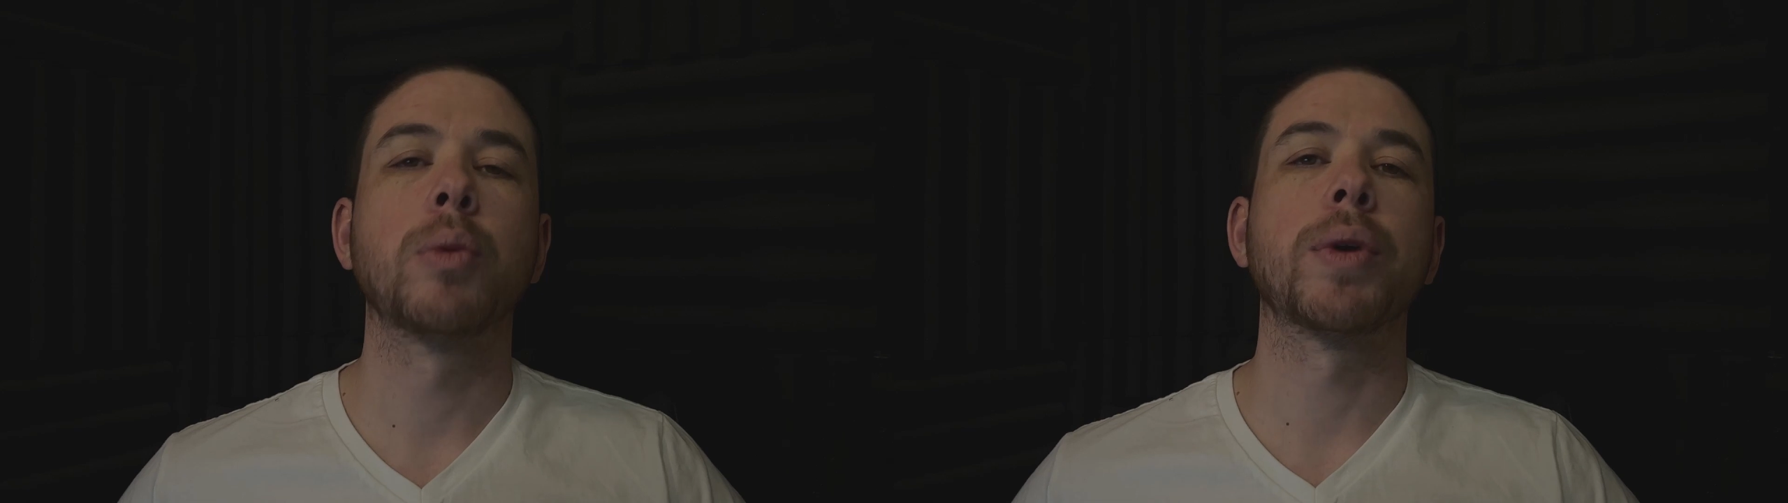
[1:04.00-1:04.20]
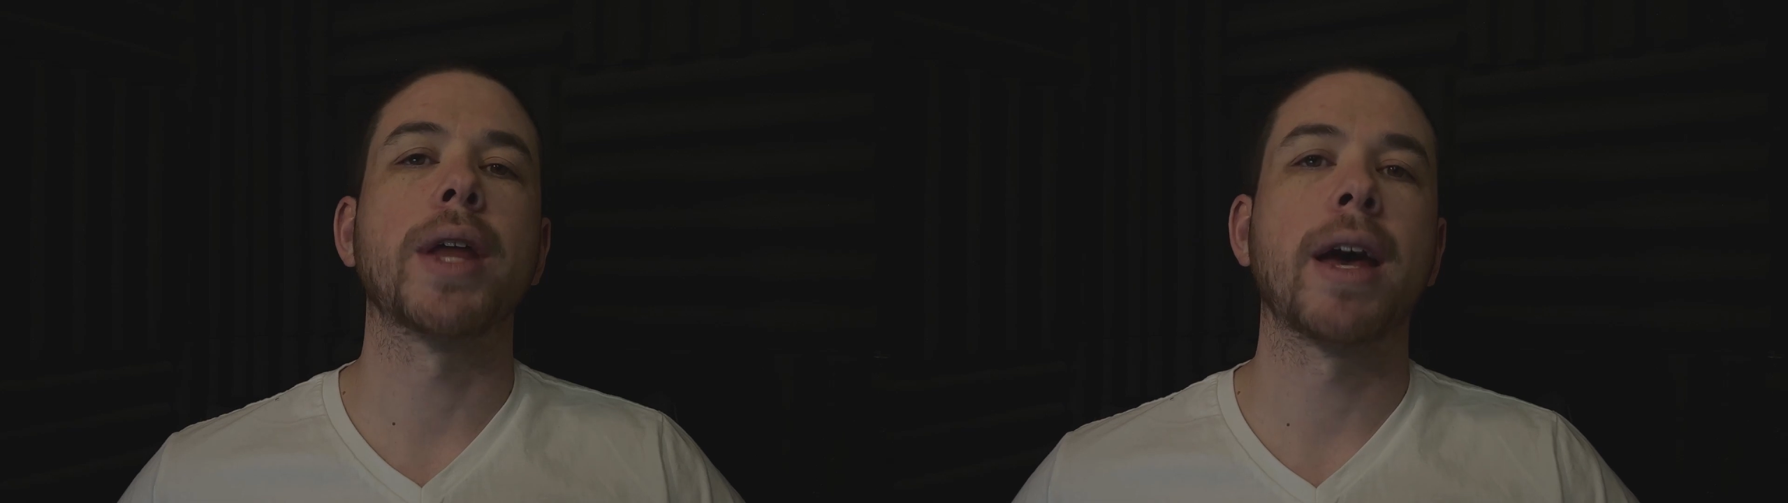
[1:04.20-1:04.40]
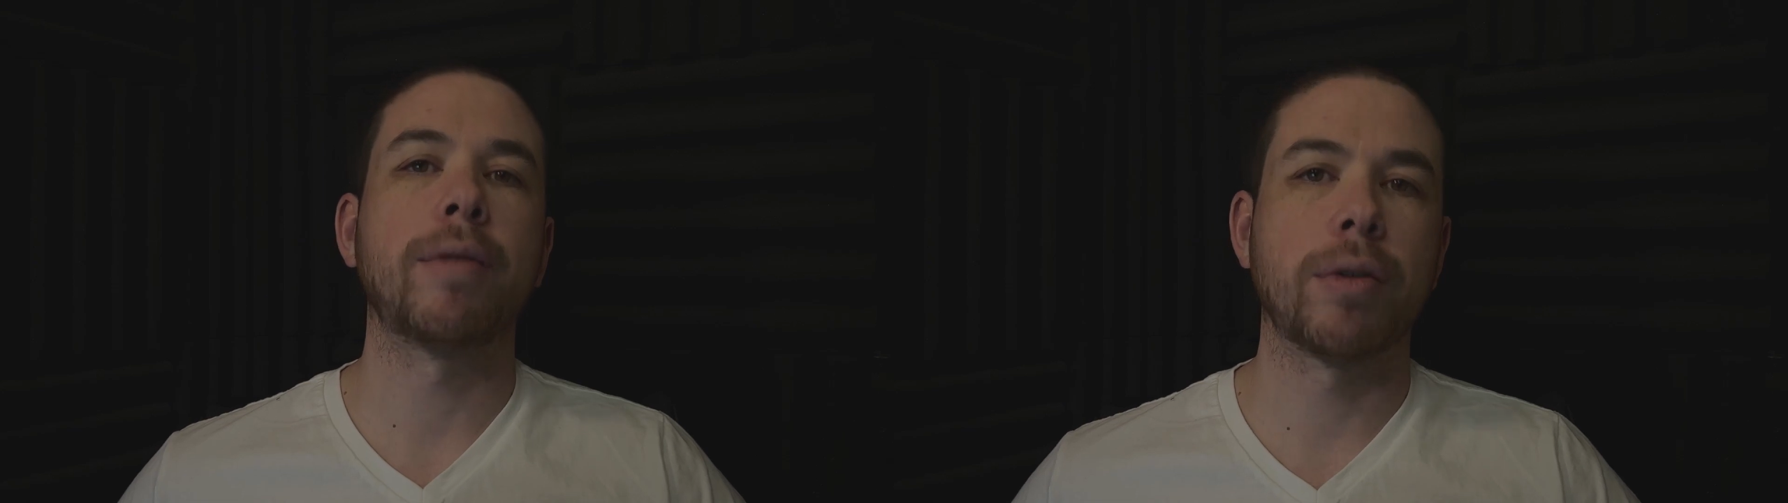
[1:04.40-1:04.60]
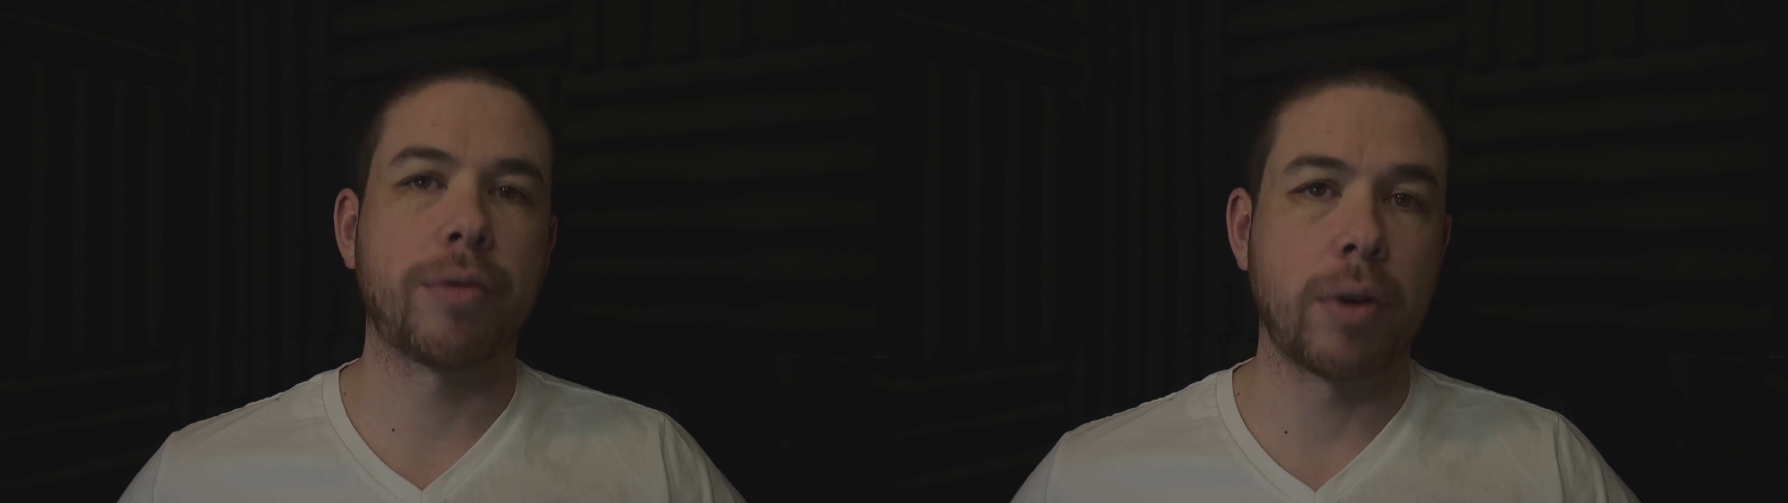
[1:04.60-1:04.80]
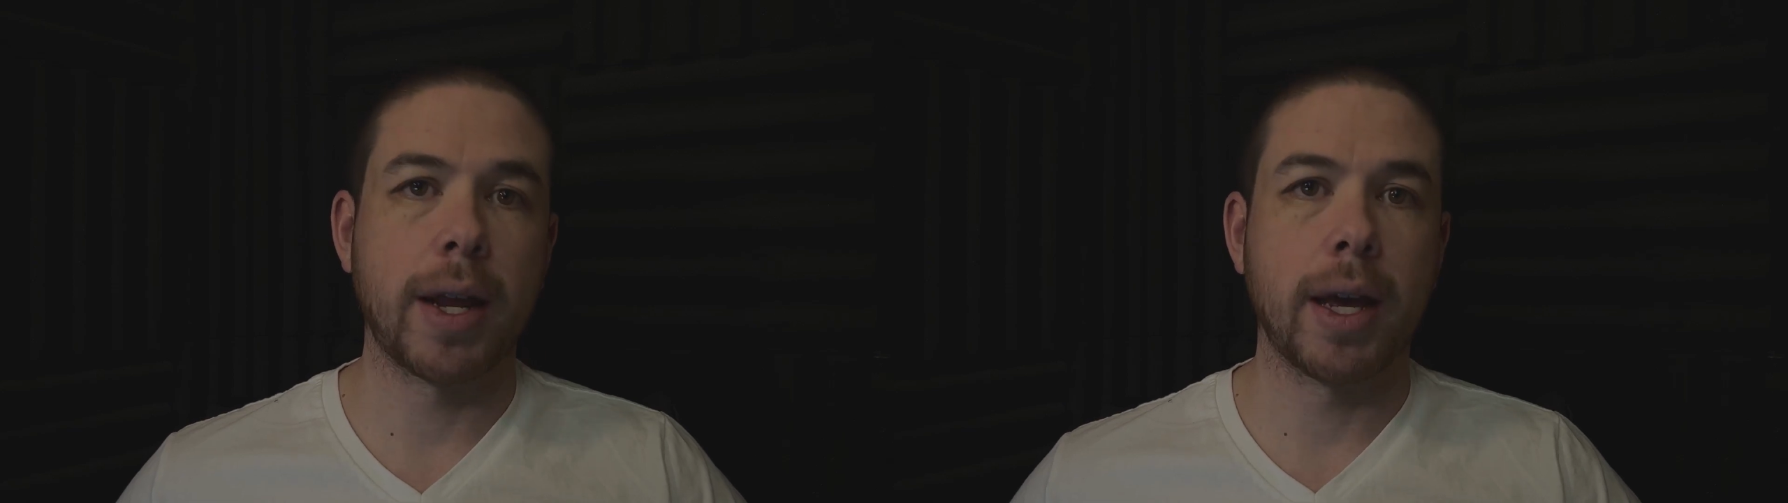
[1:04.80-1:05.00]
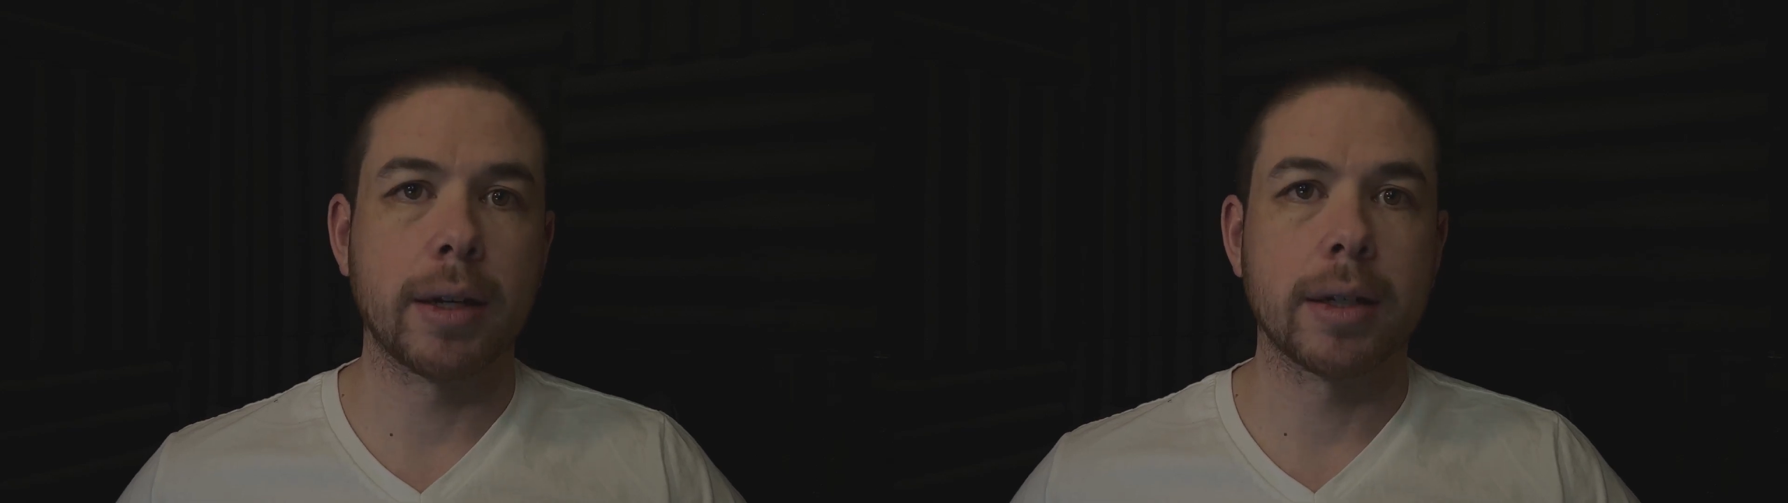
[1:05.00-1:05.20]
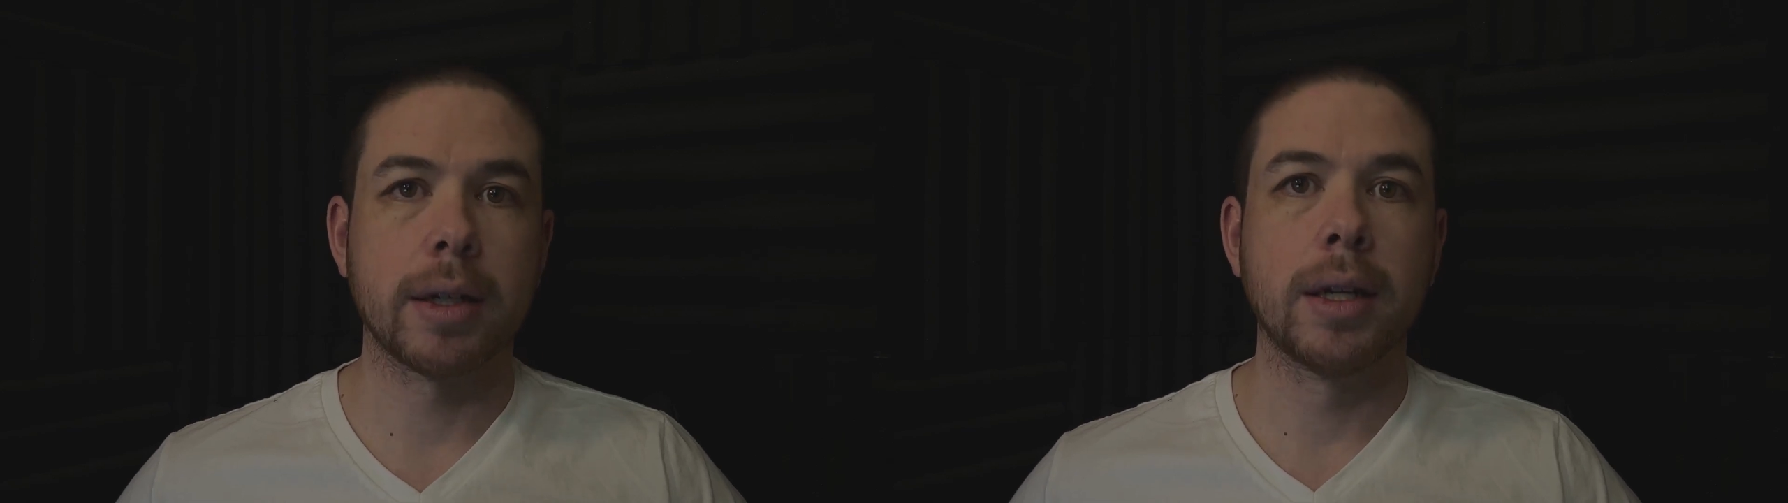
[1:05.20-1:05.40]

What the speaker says: with a heavier front end.